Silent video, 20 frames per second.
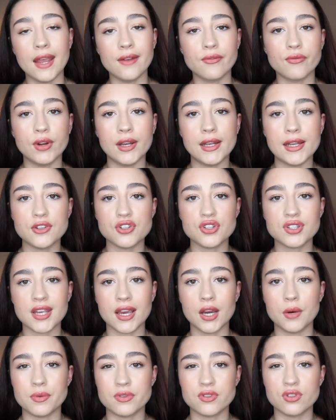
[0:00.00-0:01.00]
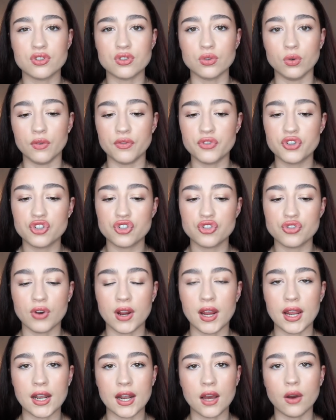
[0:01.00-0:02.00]
it really just helps to sort of
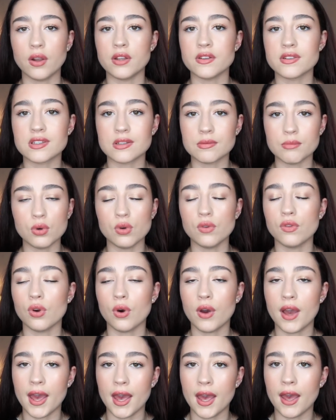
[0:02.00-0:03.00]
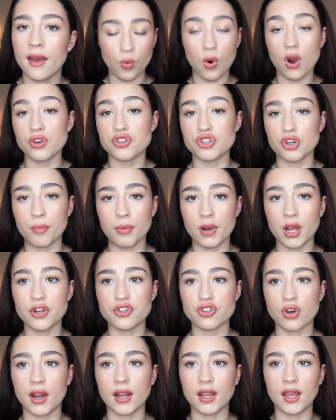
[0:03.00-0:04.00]
straighten out and smooth your hair whilst you're blow
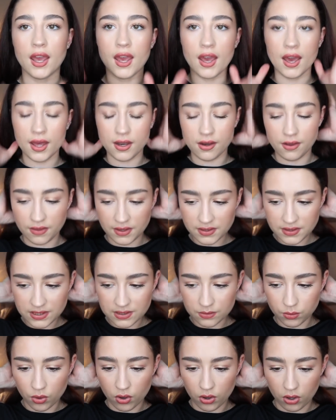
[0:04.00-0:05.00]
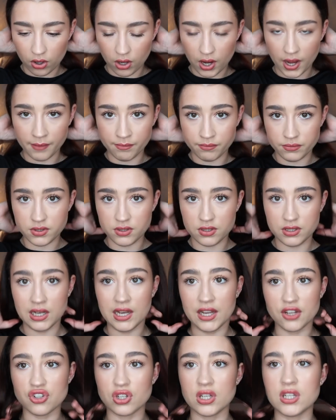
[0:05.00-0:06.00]
drying it. And this is what I
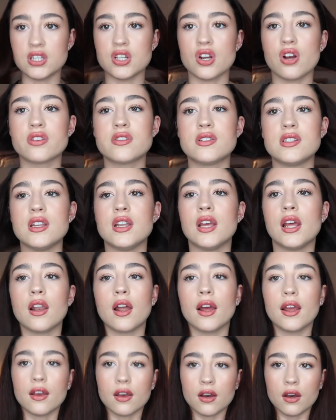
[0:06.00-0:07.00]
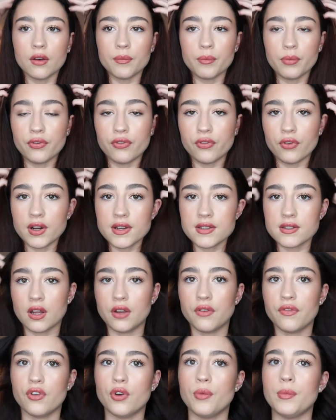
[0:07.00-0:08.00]
literally just did it like before I
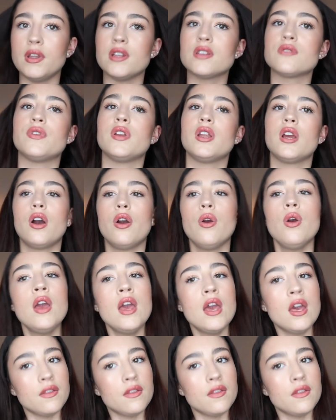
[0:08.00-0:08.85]
started filming this video.